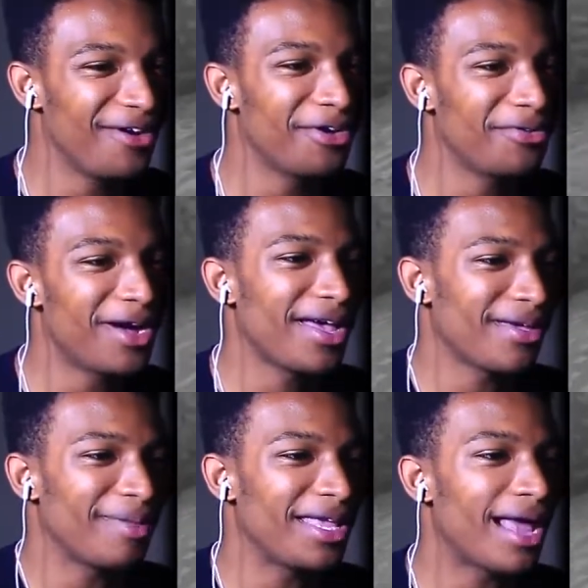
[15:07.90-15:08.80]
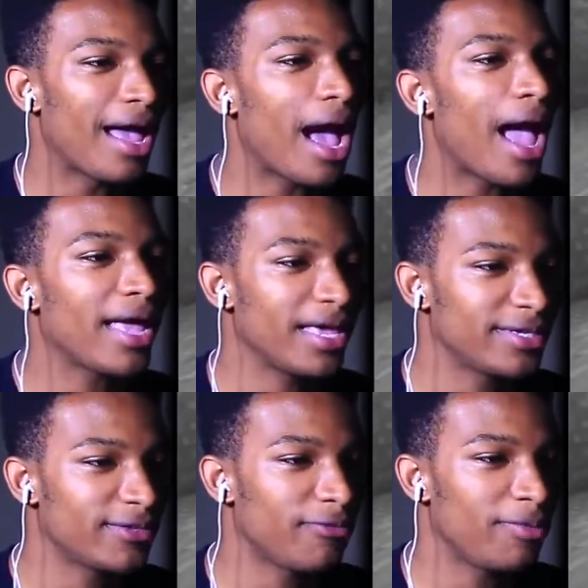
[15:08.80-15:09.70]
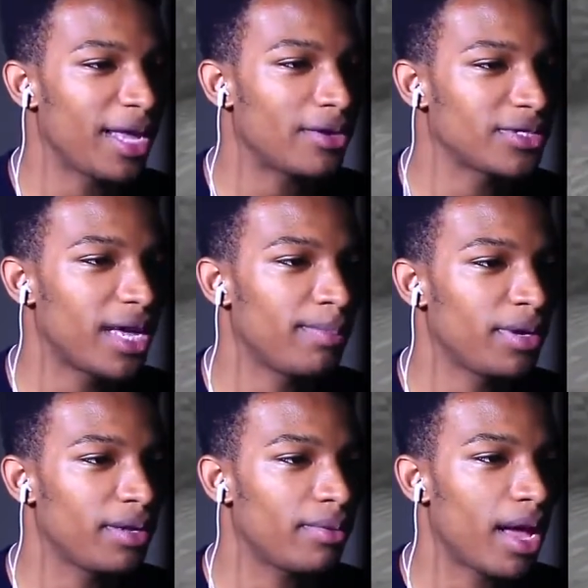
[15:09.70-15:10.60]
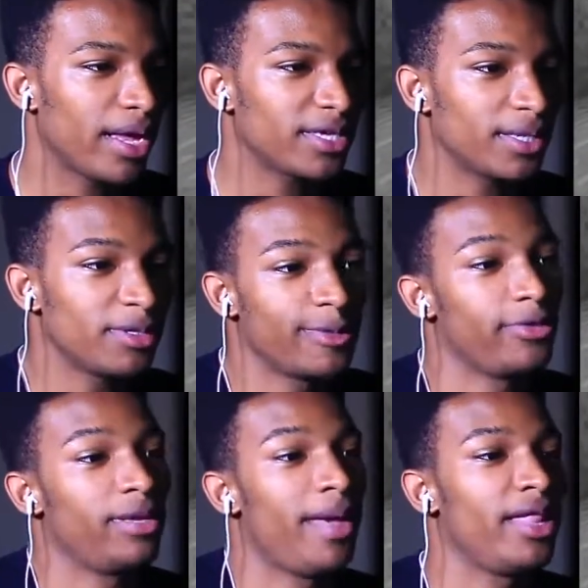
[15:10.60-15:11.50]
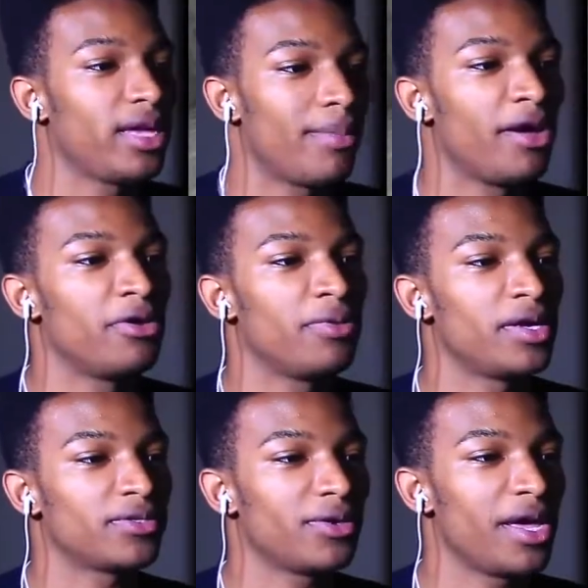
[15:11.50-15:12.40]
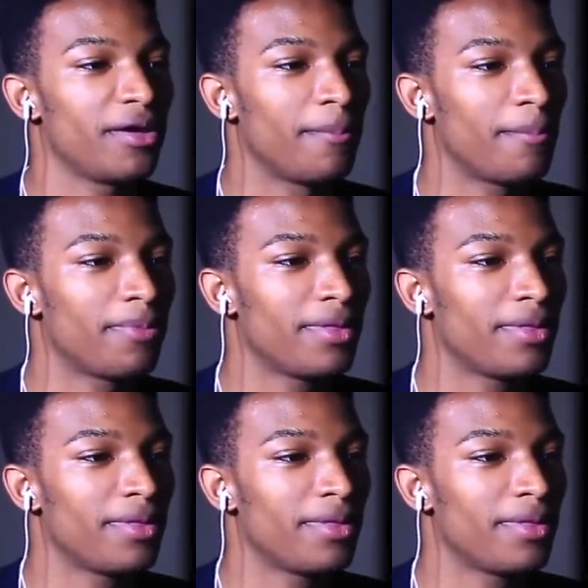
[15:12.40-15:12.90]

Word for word: I don't know why. I mean, I, I guess from the outside, but I guess I must be really manly in my own way. So hey.